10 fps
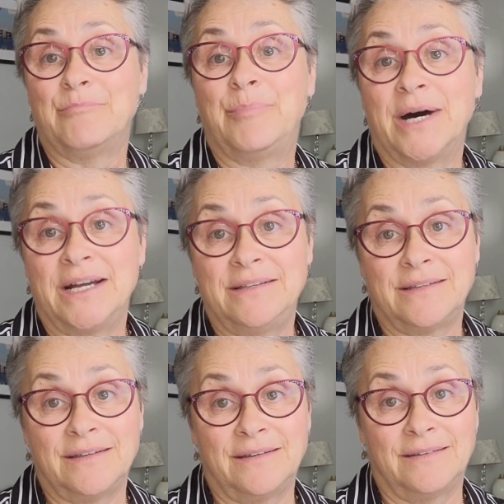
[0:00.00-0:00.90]
But
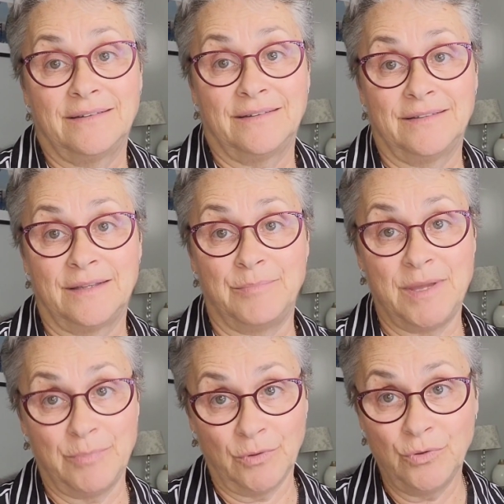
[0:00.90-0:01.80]
the
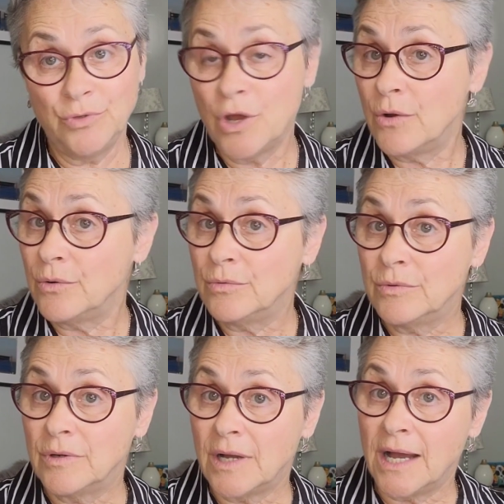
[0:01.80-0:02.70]
people who know
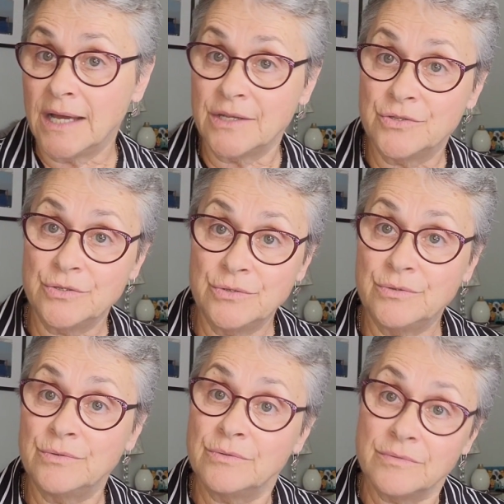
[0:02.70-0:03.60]
how to
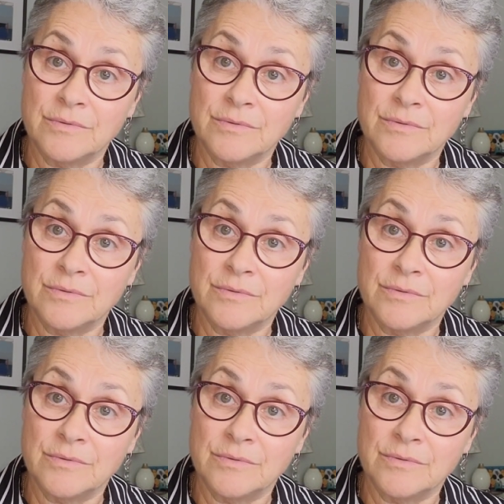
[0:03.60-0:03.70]
do,